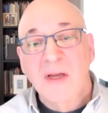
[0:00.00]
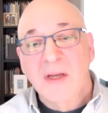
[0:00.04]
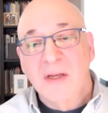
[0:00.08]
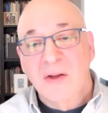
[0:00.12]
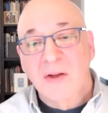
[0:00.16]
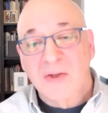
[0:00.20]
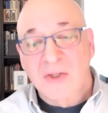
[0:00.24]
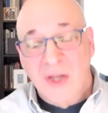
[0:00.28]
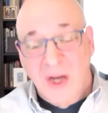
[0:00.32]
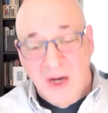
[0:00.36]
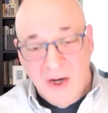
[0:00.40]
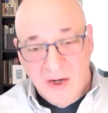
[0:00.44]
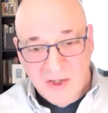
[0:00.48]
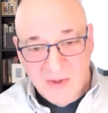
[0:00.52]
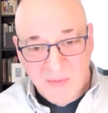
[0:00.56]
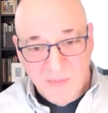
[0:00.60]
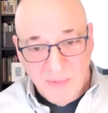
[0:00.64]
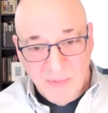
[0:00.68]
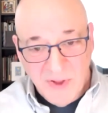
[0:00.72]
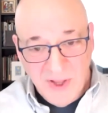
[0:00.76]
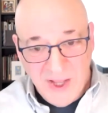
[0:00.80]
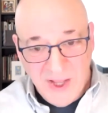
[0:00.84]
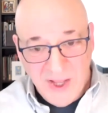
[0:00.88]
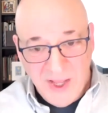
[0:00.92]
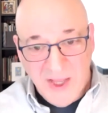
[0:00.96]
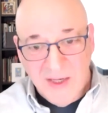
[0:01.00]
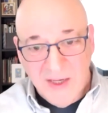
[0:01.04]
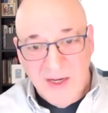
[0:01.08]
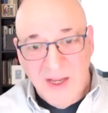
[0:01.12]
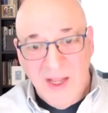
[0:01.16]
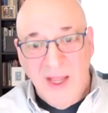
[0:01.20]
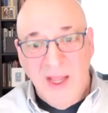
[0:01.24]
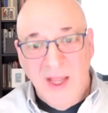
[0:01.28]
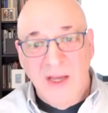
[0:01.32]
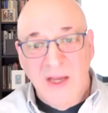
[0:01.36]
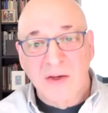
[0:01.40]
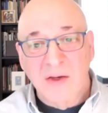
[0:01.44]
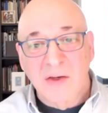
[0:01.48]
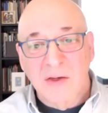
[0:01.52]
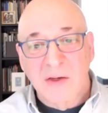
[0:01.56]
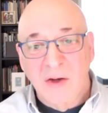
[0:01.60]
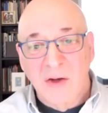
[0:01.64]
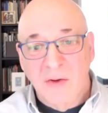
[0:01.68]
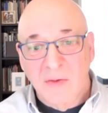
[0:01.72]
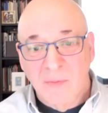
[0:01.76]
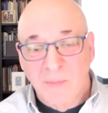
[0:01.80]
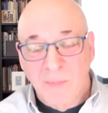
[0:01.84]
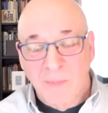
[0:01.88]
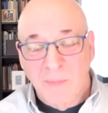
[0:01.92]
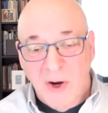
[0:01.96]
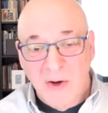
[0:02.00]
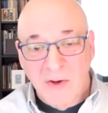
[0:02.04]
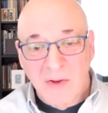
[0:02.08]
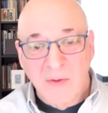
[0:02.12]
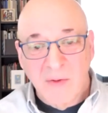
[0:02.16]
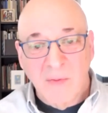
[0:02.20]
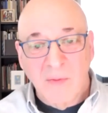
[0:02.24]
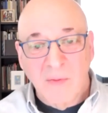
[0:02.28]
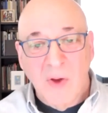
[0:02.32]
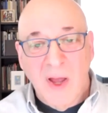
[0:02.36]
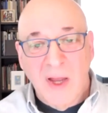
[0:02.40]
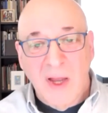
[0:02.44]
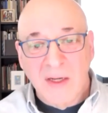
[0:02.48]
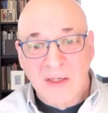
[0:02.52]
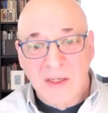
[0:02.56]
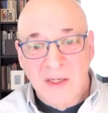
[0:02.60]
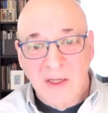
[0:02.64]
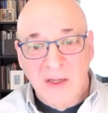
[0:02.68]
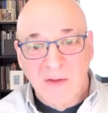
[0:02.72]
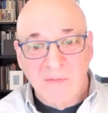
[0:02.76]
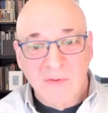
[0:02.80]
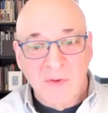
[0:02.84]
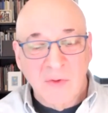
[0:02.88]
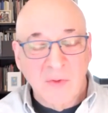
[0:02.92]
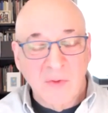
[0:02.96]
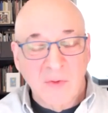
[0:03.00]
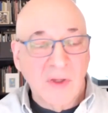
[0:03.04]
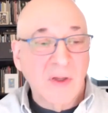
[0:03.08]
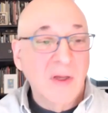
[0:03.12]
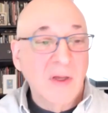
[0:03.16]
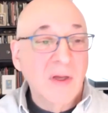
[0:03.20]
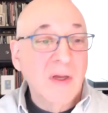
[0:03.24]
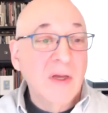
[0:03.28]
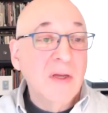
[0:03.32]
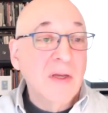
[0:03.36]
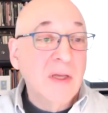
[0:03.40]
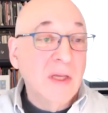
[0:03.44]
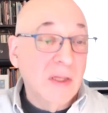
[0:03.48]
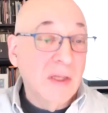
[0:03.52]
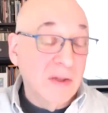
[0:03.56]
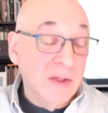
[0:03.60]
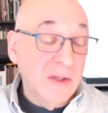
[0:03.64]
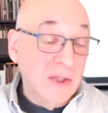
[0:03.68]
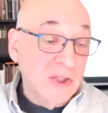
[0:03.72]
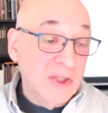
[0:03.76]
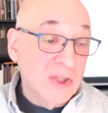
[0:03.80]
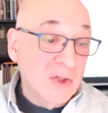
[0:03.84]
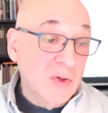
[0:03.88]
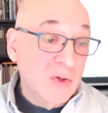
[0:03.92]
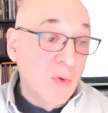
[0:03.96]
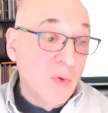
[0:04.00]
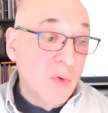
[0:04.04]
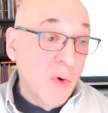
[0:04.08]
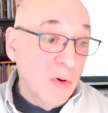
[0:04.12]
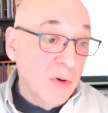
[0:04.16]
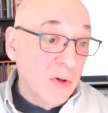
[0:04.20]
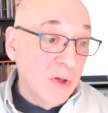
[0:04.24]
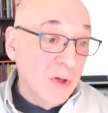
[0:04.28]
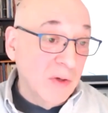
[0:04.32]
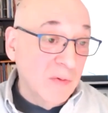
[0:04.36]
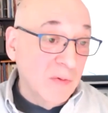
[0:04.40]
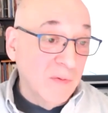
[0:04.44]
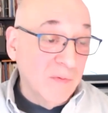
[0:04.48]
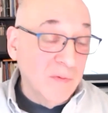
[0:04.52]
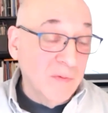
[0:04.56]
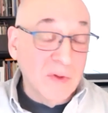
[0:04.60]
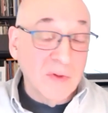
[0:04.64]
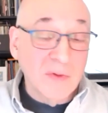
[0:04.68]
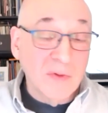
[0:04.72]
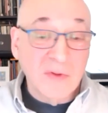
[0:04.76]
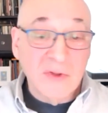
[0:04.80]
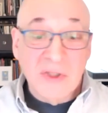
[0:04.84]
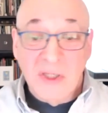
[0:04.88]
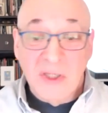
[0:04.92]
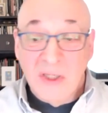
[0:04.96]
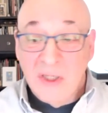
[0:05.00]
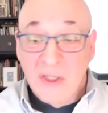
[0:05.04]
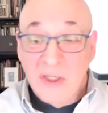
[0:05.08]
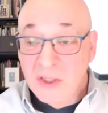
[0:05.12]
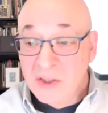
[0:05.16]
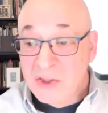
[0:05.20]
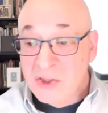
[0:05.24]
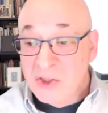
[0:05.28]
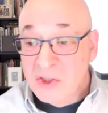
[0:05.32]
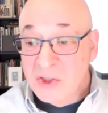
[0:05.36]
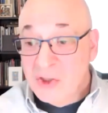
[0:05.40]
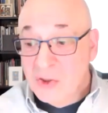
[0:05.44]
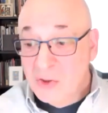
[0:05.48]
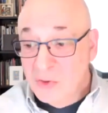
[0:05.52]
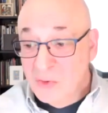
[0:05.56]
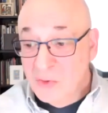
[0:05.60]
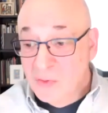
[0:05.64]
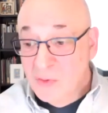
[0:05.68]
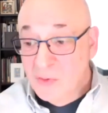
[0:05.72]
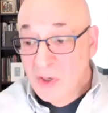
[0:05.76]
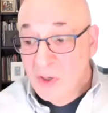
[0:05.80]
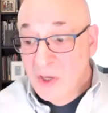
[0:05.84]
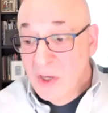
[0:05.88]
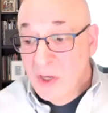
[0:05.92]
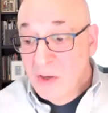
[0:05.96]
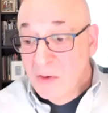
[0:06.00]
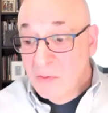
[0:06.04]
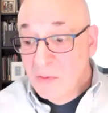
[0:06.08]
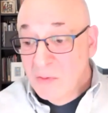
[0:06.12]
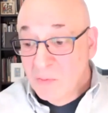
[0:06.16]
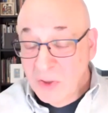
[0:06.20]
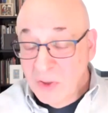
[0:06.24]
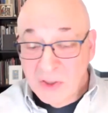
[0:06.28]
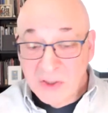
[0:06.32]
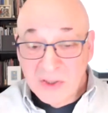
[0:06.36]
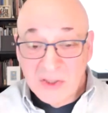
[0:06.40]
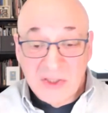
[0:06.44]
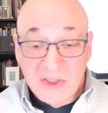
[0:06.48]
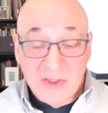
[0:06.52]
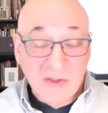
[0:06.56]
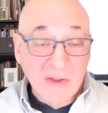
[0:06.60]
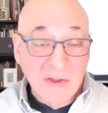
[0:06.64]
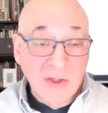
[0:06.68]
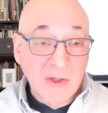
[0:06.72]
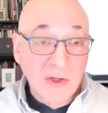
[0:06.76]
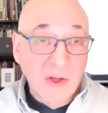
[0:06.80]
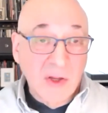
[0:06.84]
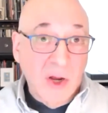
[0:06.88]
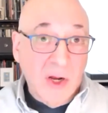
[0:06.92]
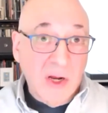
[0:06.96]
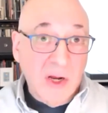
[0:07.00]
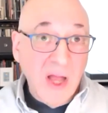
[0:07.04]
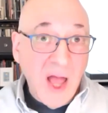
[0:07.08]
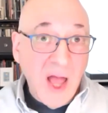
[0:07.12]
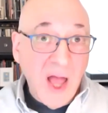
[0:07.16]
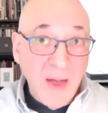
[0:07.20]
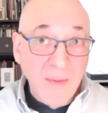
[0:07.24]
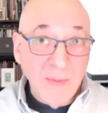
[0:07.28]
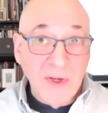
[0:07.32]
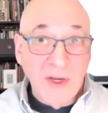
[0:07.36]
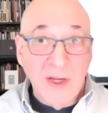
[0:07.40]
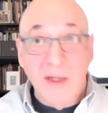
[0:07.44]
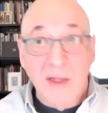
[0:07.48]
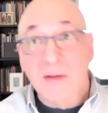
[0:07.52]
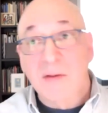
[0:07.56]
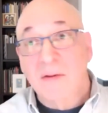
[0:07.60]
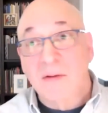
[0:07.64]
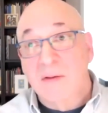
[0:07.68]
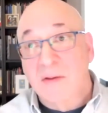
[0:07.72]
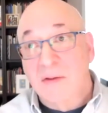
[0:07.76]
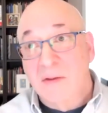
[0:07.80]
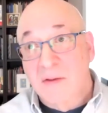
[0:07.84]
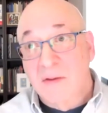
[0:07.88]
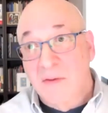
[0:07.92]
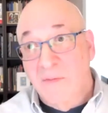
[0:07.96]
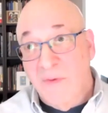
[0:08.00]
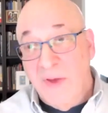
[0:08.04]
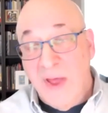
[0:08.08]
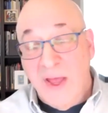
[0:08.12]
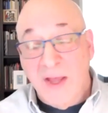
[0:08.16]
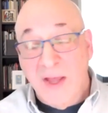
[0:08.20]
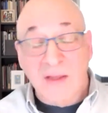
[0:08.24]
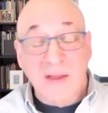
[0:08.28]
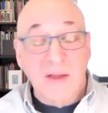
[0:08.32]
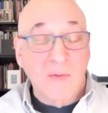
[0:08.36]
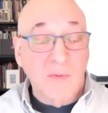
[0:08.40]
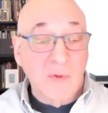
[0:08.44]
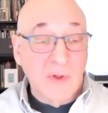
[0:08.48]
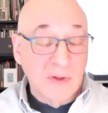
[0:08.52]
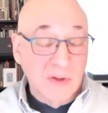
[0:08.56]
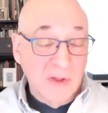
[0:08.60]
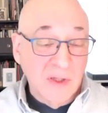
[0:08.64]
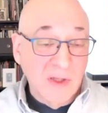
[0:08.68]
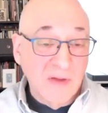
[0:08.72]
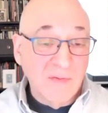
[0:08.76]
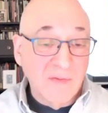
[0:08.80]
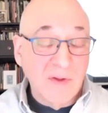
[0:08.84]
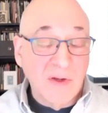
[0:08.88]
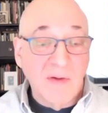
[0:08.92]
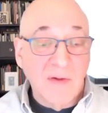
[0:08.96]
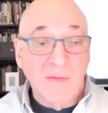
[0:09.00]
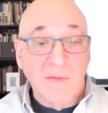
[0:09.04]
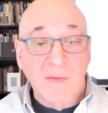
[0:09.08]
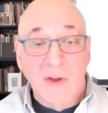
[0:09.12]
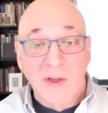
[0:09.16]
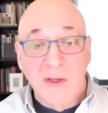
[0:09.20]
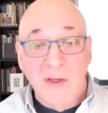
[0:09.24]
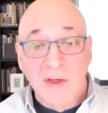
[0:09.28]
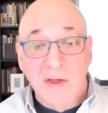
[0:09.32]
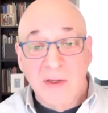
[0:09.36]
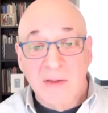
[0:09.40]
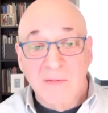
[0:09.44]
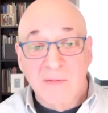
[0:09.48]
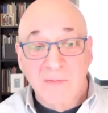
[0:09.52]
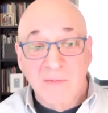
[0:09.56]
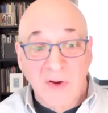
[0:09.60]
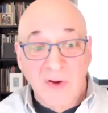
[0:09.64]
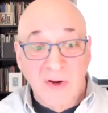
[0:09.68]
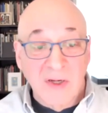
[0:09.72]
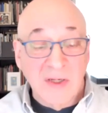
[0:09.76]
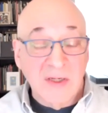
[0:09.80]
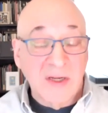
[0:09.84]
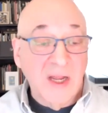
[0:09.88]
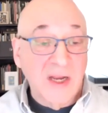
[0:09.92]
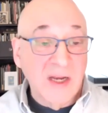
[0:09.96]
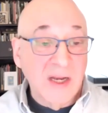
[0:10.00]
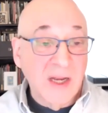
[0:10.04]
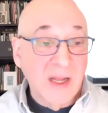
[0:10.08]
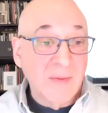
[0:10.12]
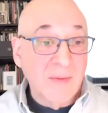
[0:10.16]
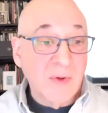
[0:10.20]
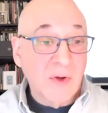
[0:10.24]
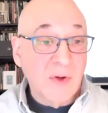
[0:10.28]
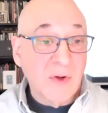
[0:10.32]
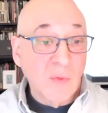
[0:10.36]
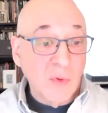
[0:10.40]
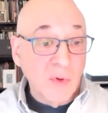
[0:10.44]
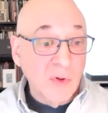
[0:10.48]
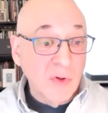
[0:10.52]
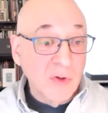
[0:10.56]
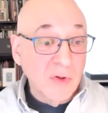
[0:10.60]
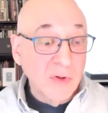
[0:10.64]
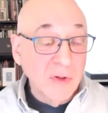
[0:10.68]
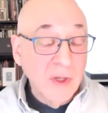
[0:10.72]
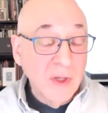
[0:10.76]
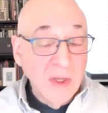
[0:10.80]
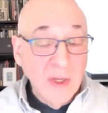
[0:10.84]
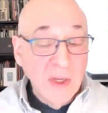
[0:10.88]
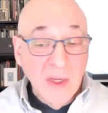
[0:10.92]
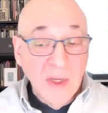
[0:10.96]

know, it's hard to plan. And, you know, the part of the idea of doing at least quarterly reviews is to really you know, accommodate the fact that we live in a, in a very dynamic world.